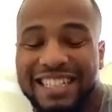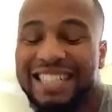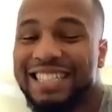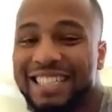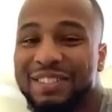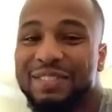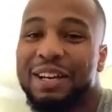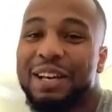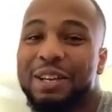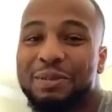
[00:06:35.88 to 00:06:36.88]
and stuff,
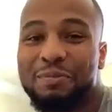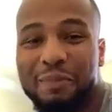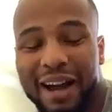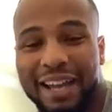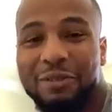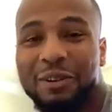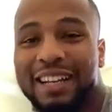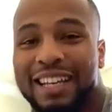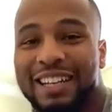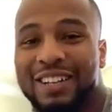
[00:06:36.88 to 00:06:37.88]
you might want
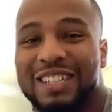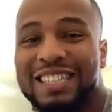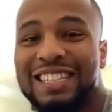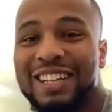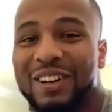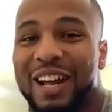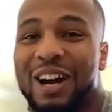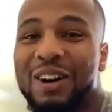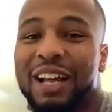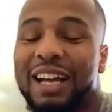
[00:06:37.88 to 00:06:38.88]
to, you know, just slow
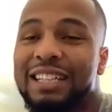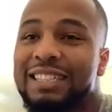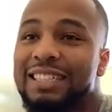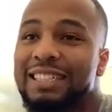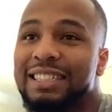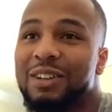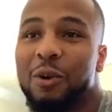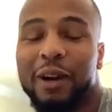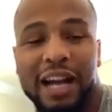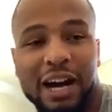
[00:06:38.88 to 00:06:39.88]
down, like, the
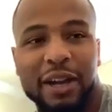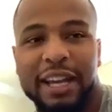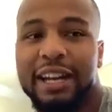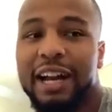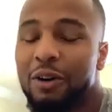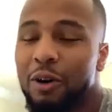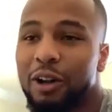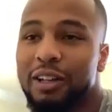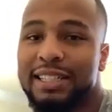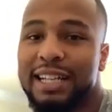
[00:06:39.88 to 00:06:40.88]
going out, eating out
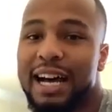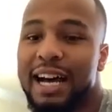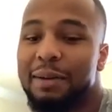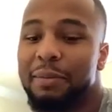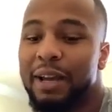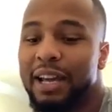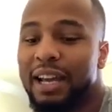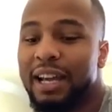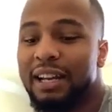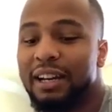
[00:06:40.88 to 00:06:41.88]
all the time,
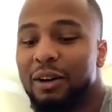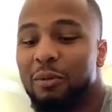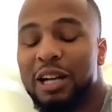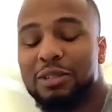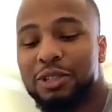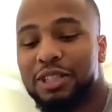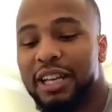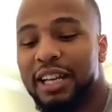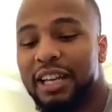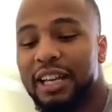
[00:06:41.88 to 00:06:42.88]
and watch what you're
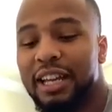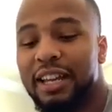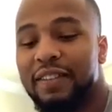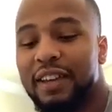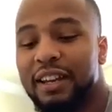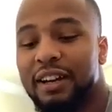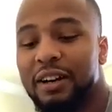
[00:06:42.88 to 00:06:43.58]
eating. And then